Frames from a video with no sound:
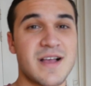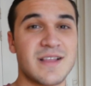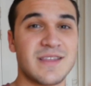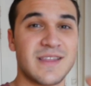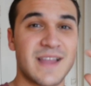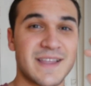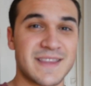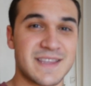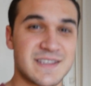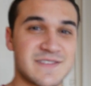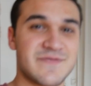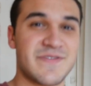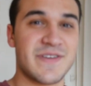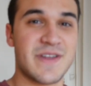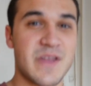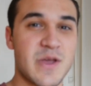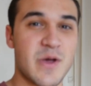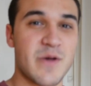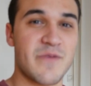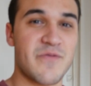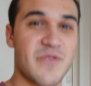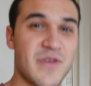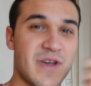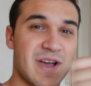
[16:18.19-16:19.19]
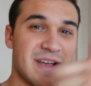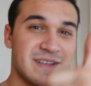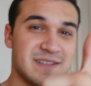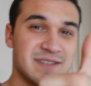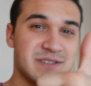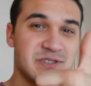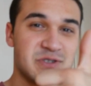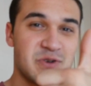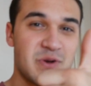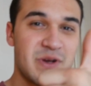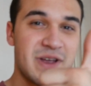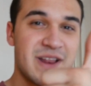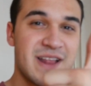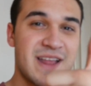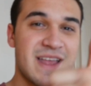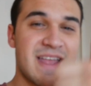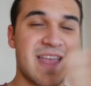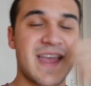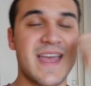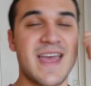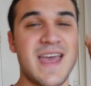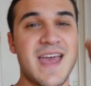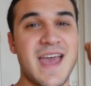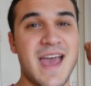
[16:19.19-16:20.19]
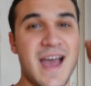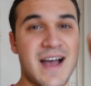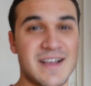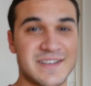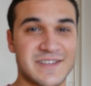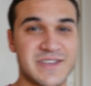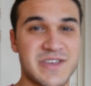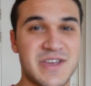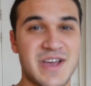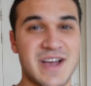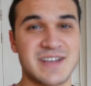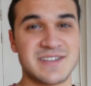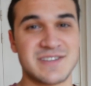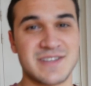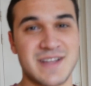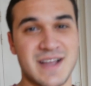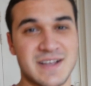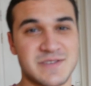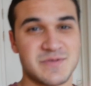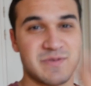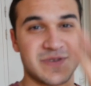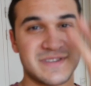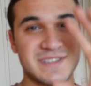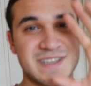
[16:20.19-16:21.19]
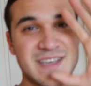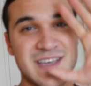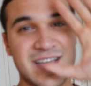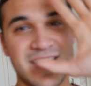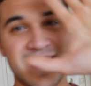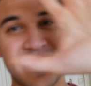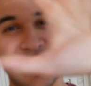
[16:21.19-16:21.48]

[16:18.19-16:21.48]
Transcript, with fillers: Like this video if you guys enjoyed it. I'll see you guys in the next one. See ya.